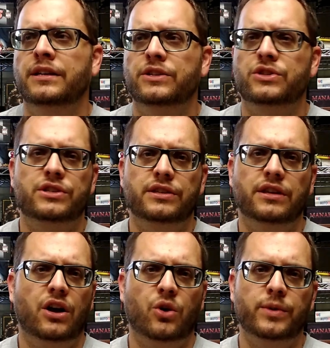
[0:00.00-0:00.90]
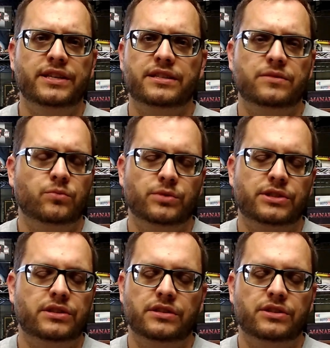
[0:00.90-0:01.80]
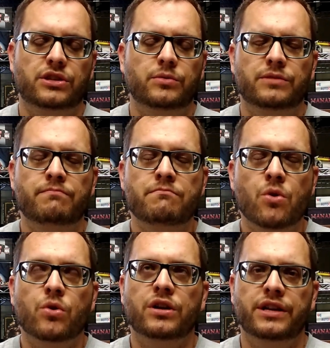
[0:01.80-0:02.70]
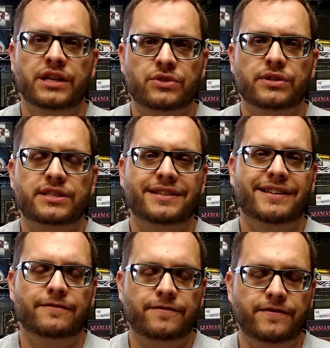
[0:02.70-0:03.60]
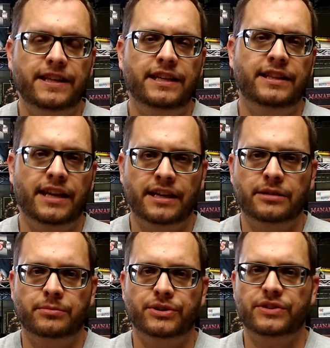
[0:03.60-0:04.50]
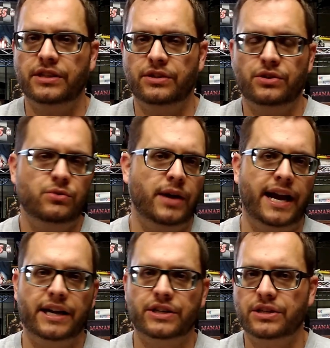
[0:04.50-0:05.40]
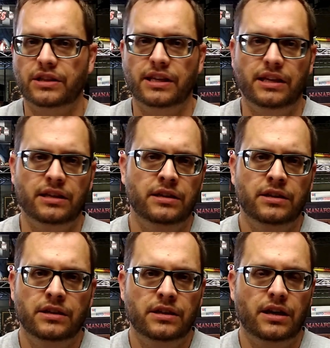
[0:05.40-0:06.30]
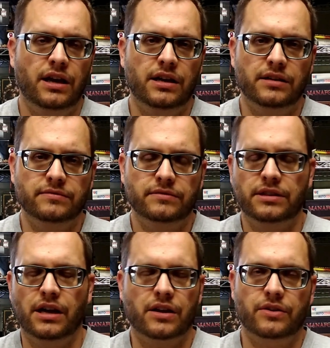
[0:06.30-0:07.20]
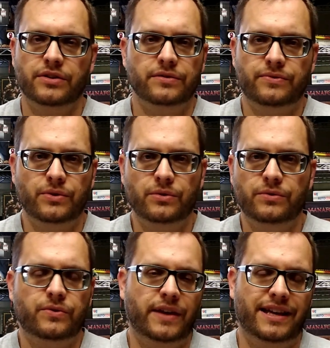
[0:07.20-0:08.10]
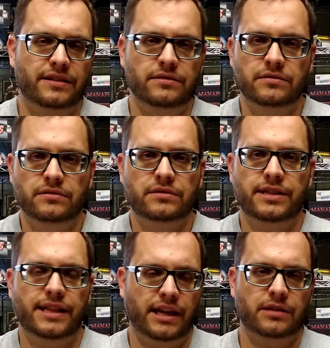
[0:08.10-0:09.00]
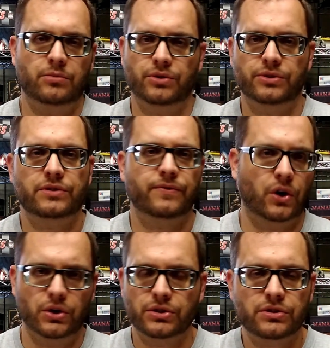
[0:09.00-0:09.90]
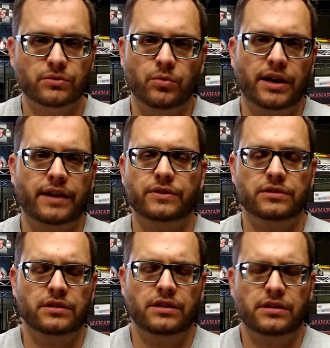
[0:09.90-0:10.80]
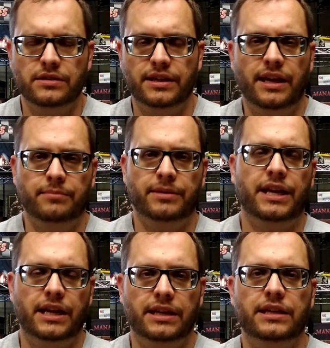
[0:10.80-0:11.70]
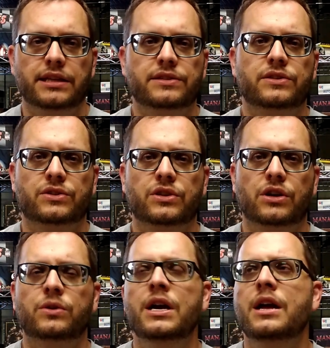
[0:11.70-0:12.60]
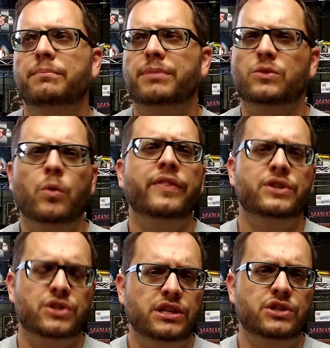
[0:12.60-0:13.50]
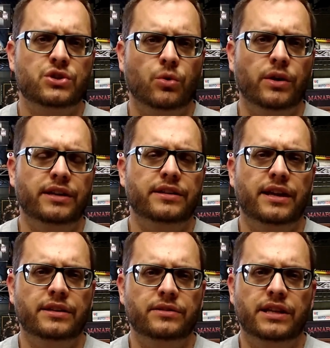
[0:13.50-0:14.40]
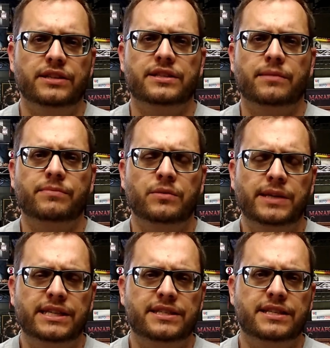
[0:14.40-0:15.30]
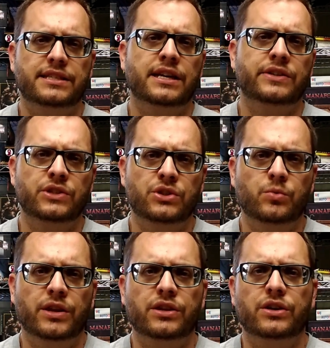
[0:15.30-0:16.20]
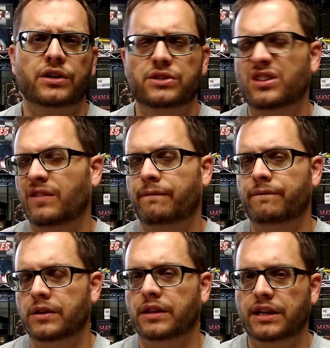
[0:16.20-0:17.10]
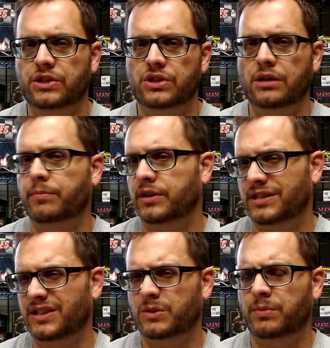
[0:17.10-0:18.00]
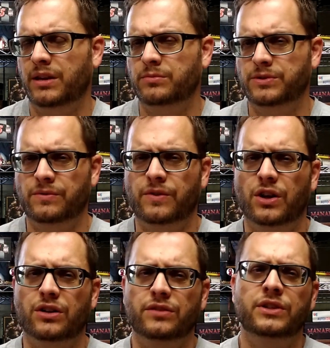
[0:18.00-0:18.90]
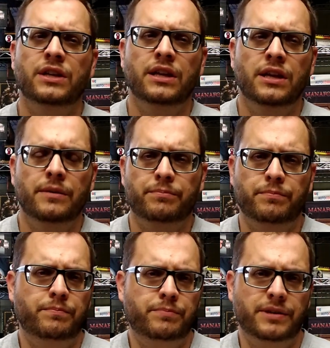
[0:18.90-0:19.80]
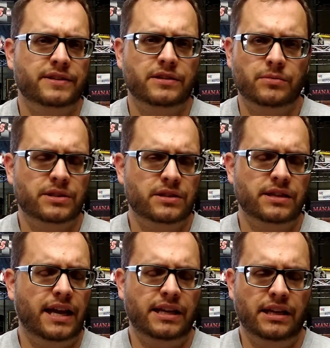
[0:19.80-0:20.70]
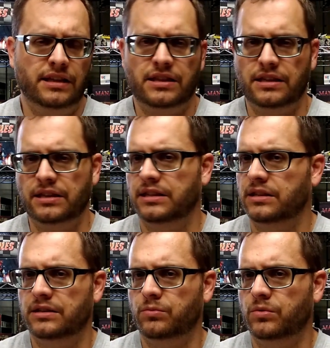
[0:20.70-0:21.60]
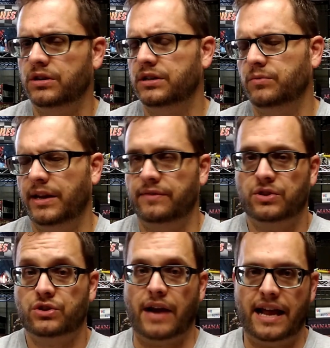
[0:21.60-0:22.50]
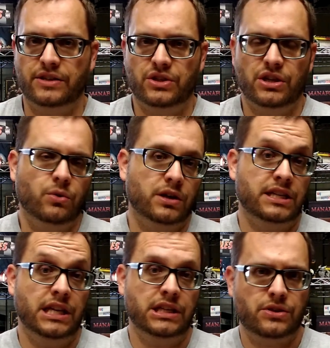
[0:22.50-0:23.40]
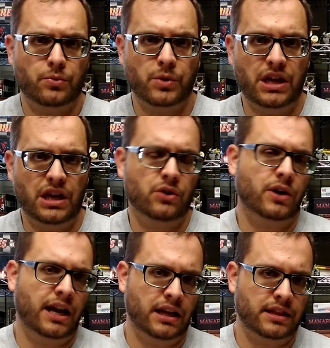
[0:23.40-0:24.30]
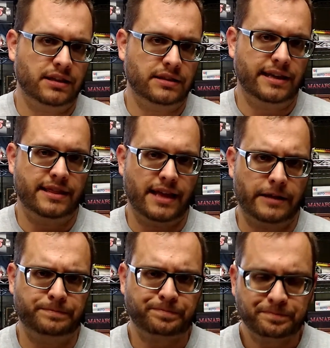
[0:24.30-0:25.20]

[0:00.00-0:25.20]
She was more interested in feeding the animals than who actually got all their food fed to the animals first, or whatever the game mechanic is. So, but it's one that she enjoyed, and it's something we could sit down and do with her, and she could feel like she could participate and was involved, because there wasn't anything in the way of strategy or a need to read or anything like that.